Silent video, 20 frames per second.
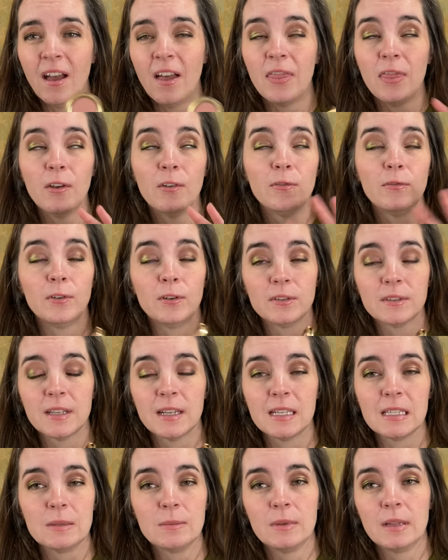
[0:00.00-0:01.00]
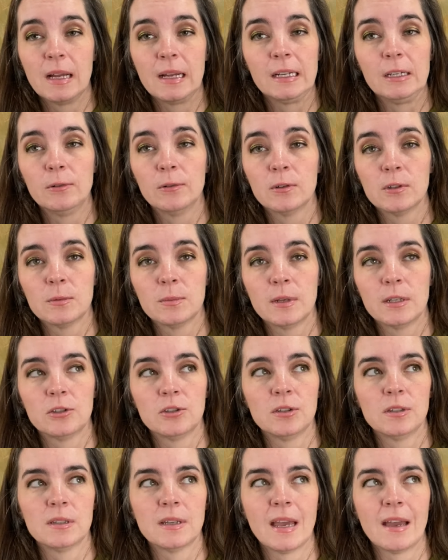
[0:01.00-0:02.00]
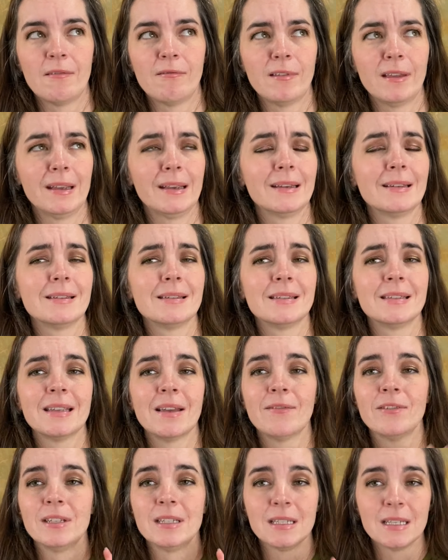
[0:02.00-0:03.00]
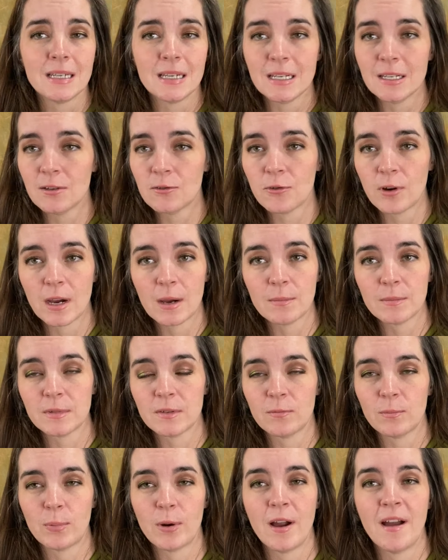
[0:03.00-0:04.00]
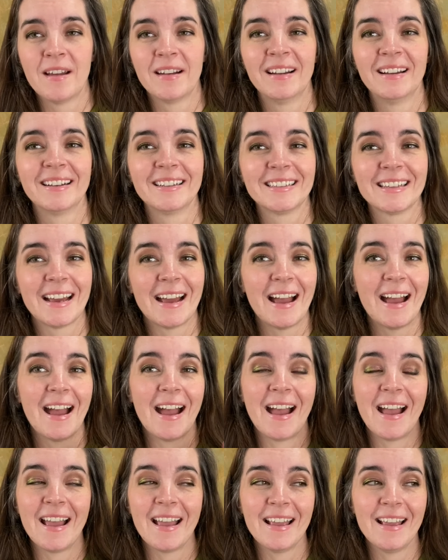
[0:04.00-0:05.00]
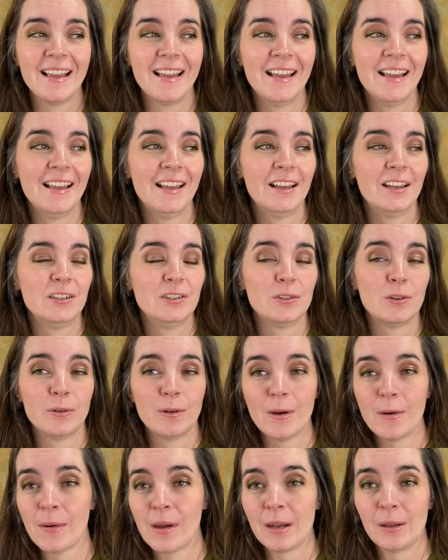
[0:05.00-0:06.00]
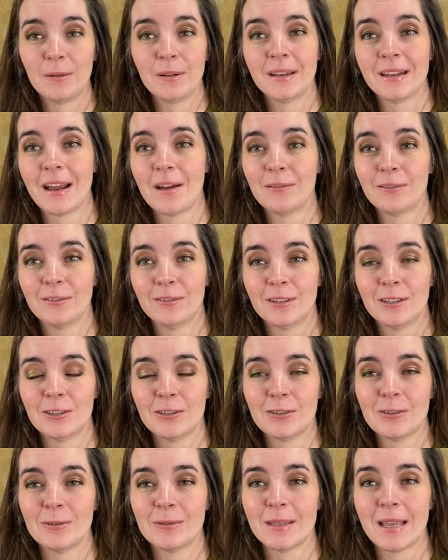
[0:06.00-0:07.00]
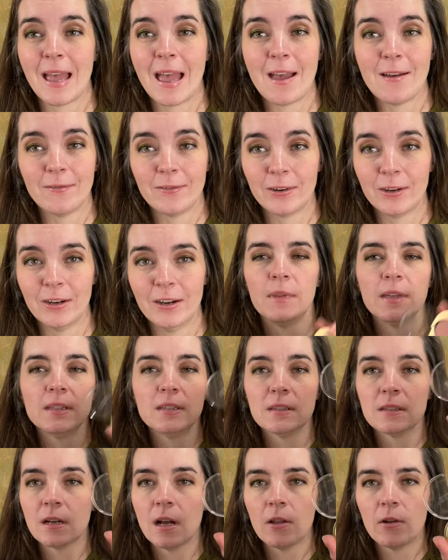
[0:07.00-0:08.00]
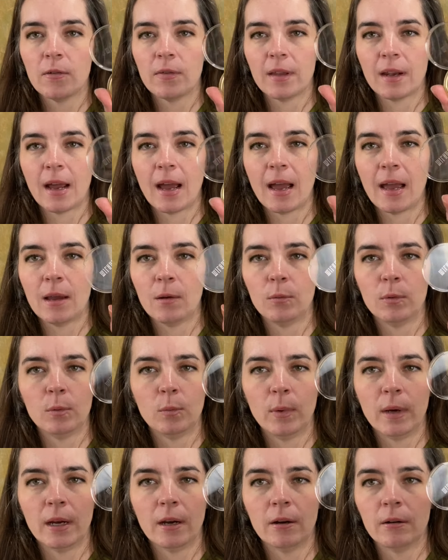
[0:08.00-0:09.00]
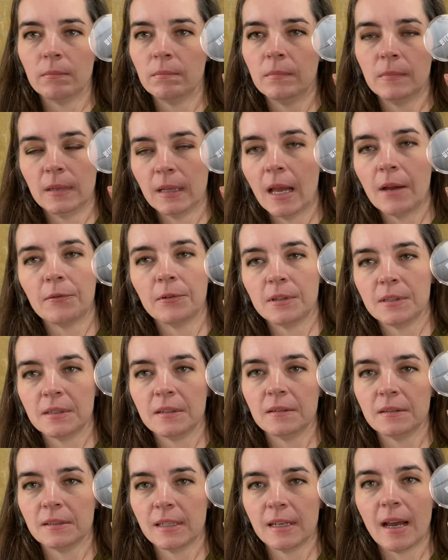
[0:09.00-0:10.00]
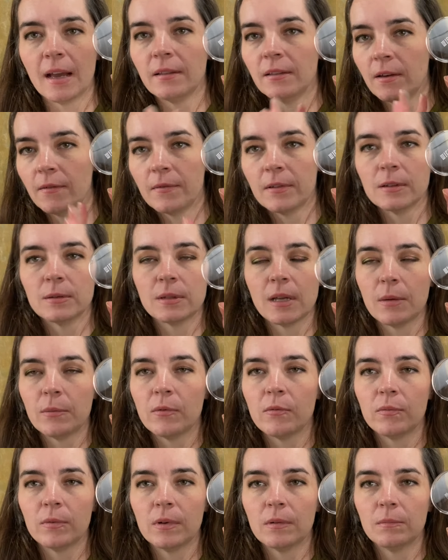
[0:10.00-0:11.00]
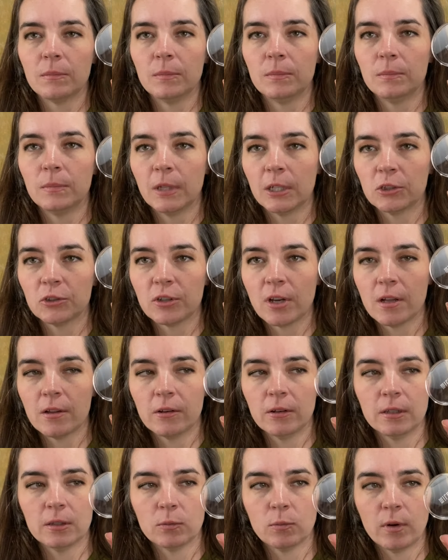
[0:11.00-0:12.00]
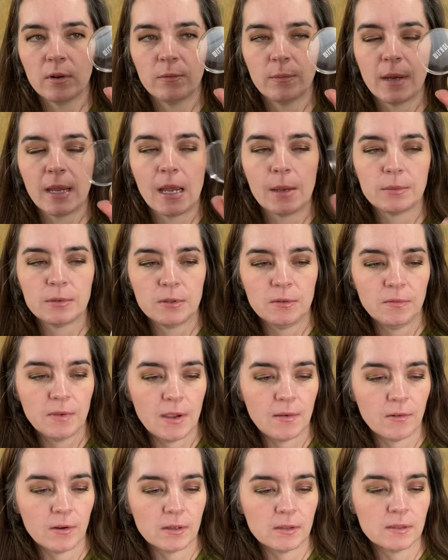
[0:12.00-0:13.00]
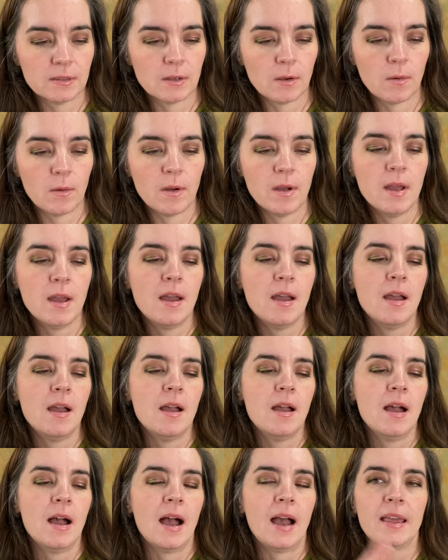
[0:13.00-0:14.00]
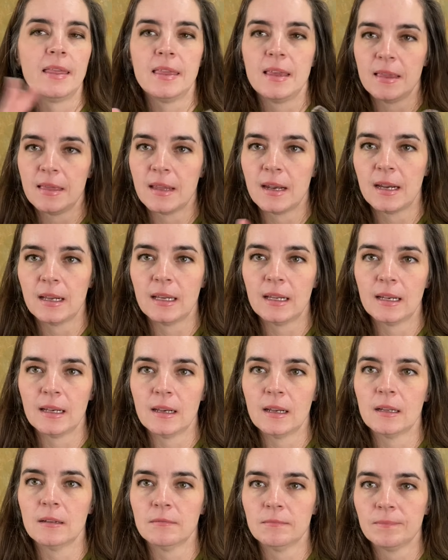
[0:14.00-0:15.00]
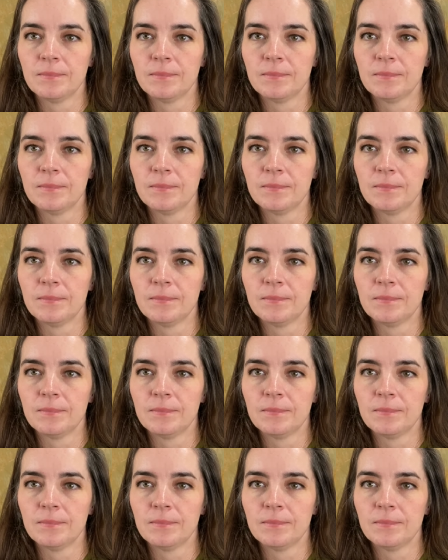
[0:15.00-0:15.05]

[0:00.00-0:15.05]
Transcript: The full-size Milani rose blushes have like seventeen grams of product. I don't know how anyone could ever finish those ever. This is a color that I would wear every single day. I love this type of blush color. It's one of my absolute favorites, so I think that I can